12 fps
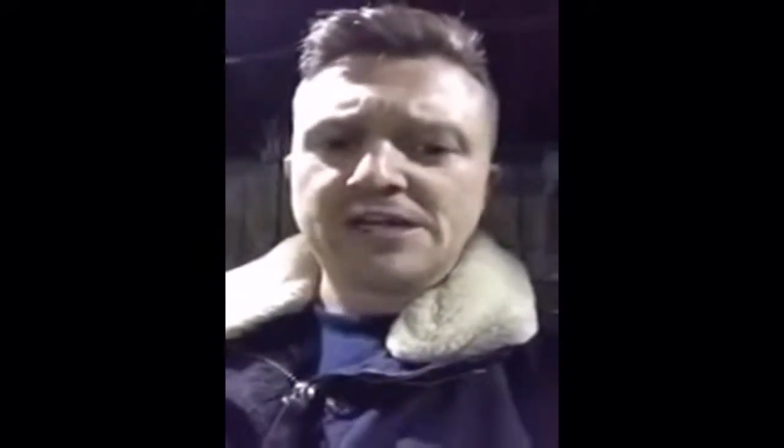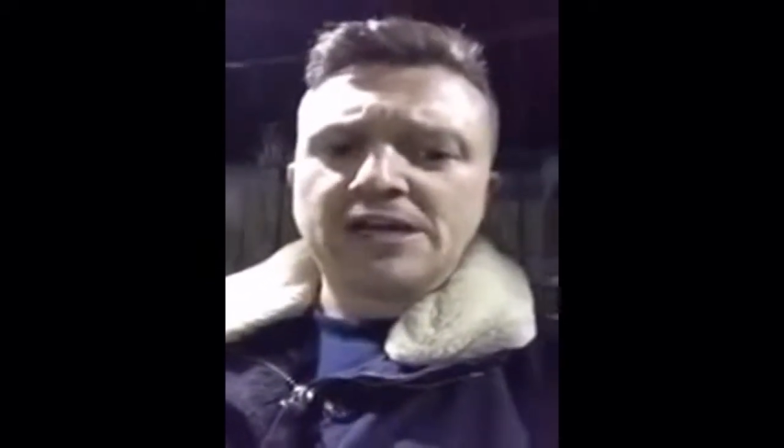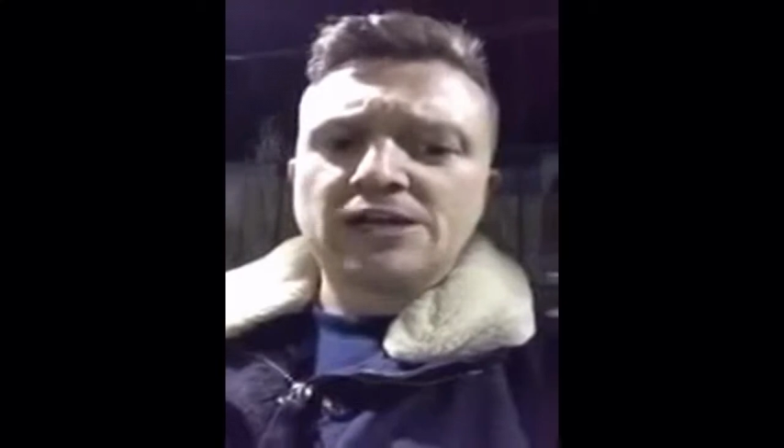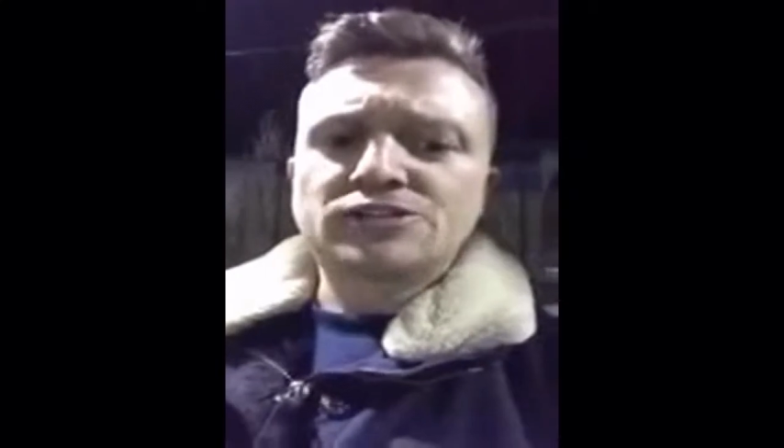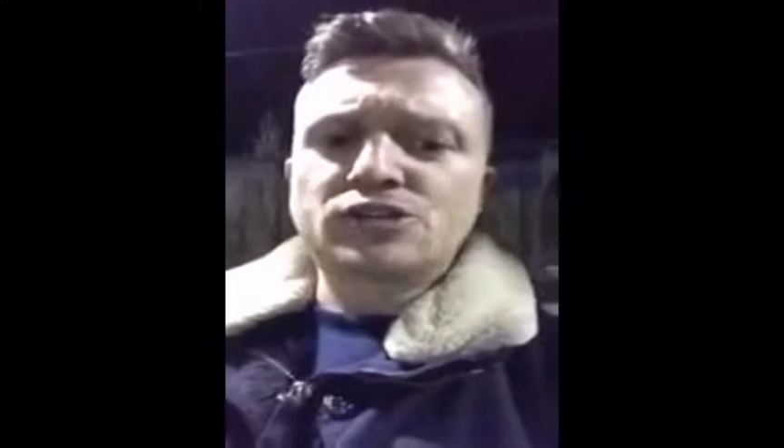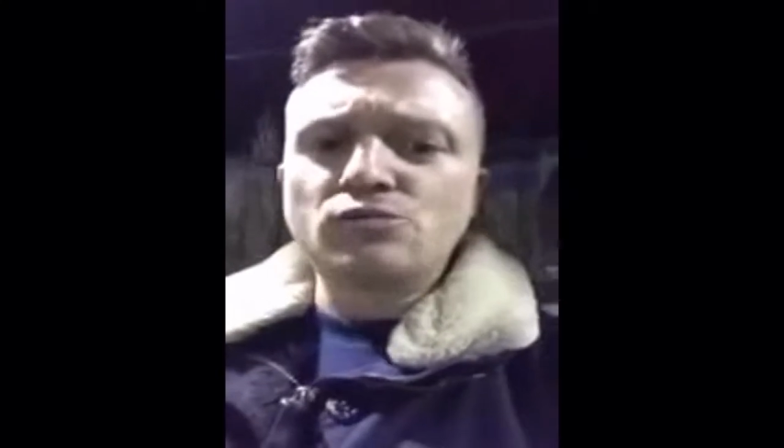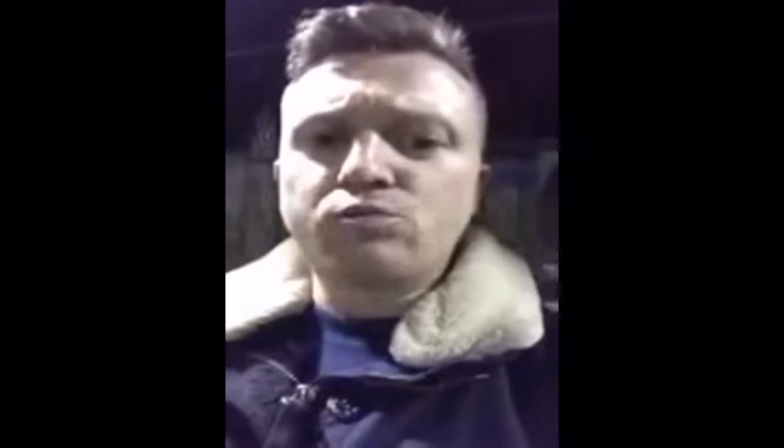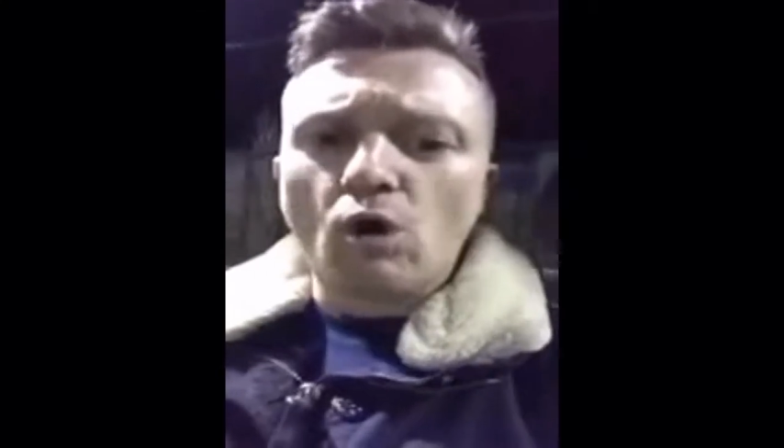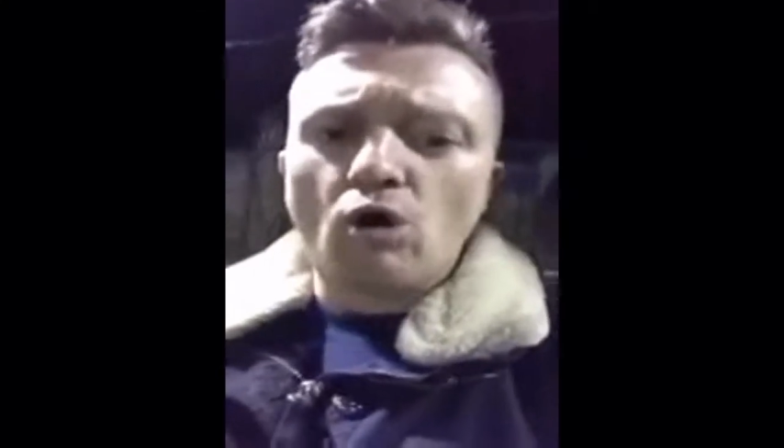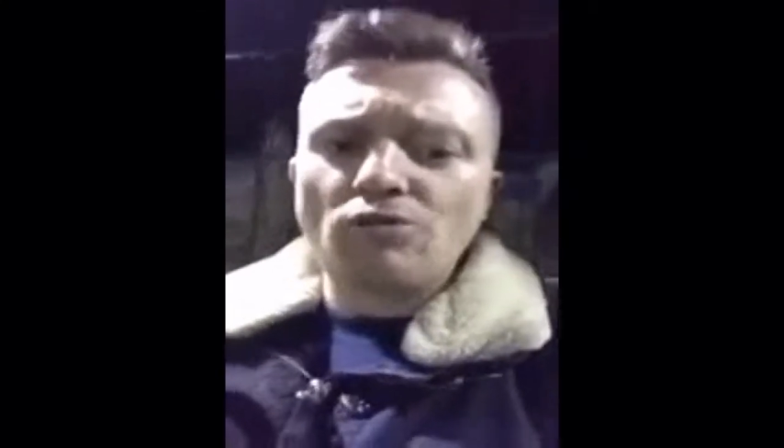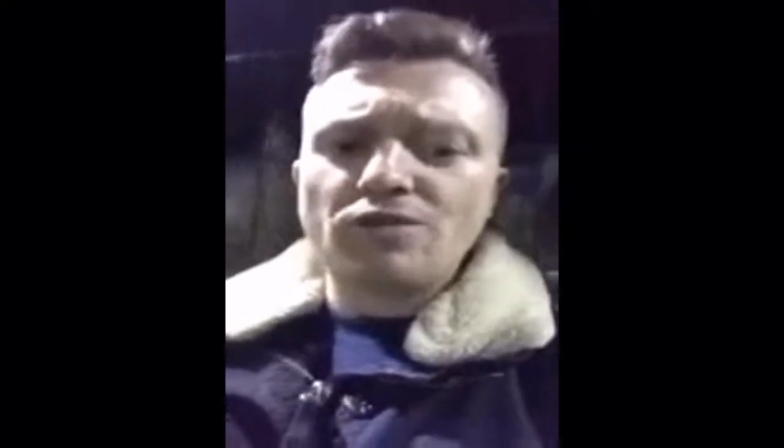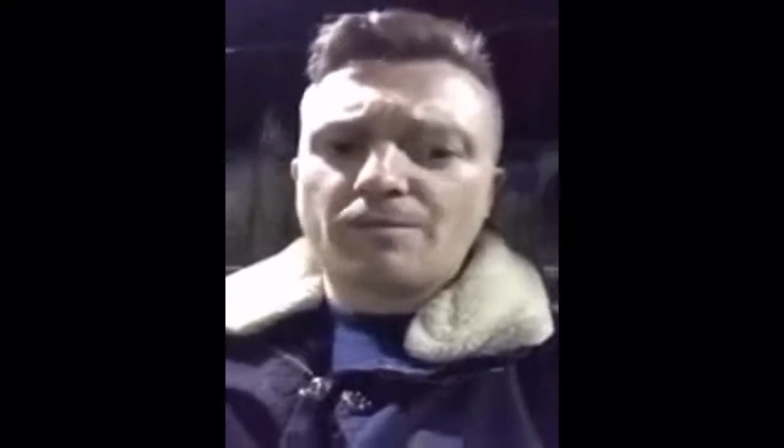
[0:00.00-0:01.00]
To warn
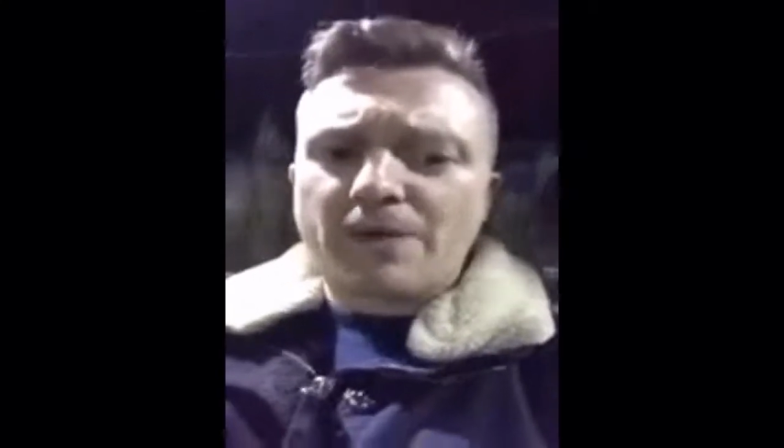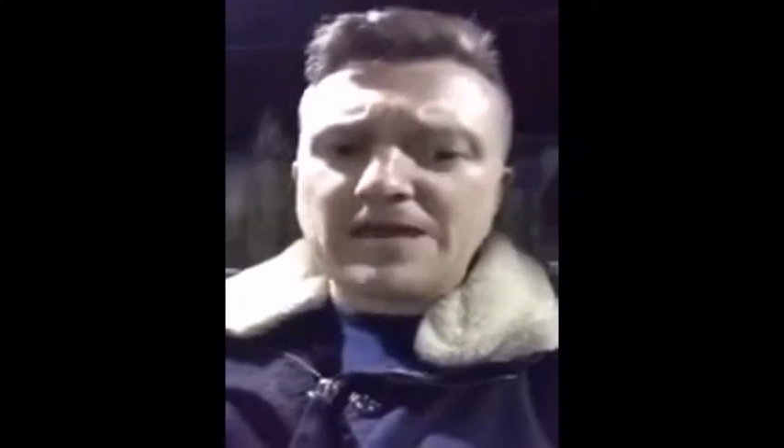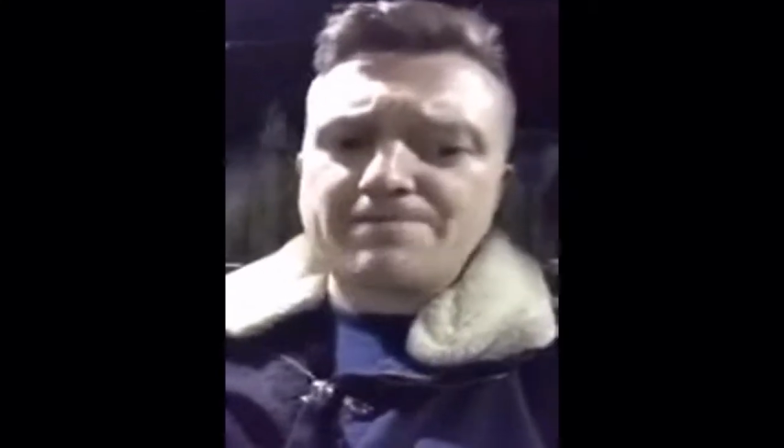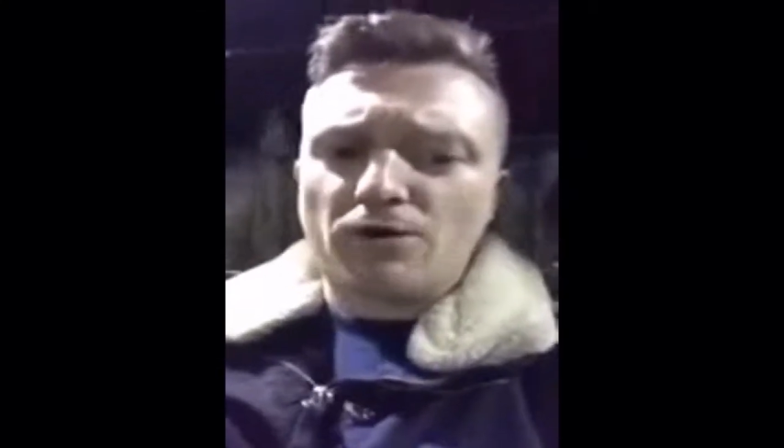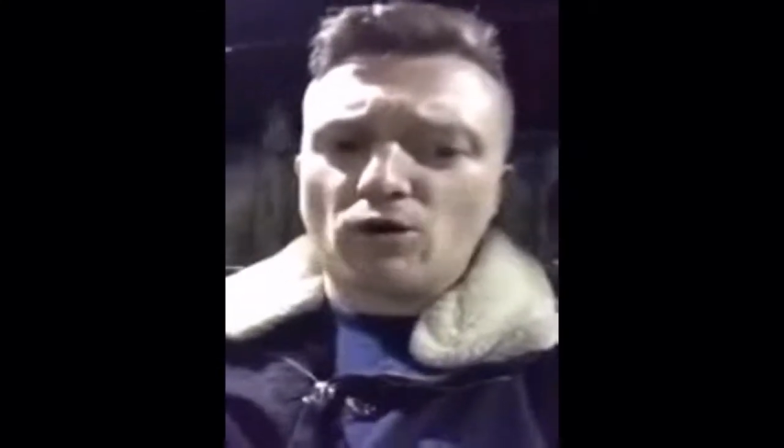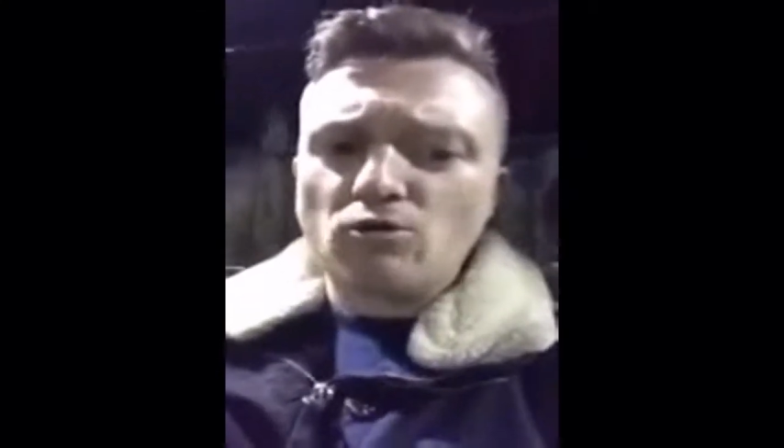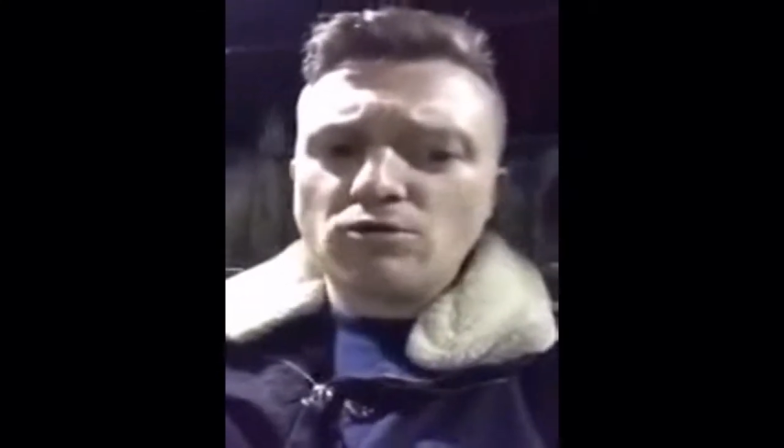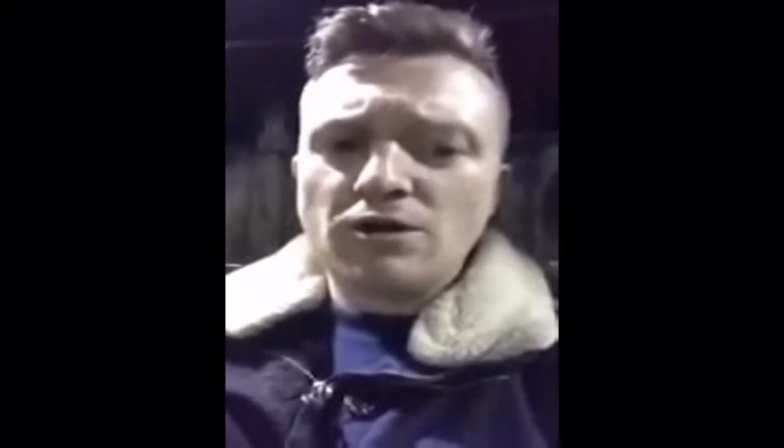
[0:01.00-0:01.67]
the people